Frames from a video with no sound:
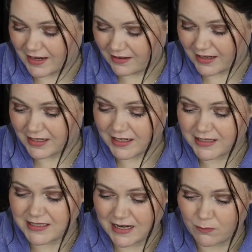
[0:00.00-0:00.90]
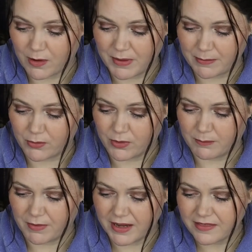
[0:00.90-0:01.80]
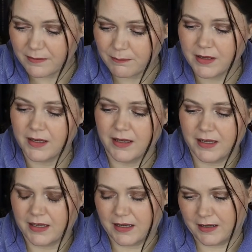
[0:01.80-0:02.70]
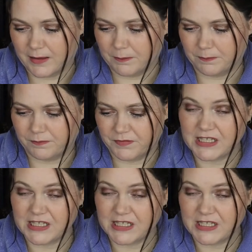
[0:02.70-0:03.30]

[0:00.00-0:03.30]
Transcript: and I can understand why people want to buy them.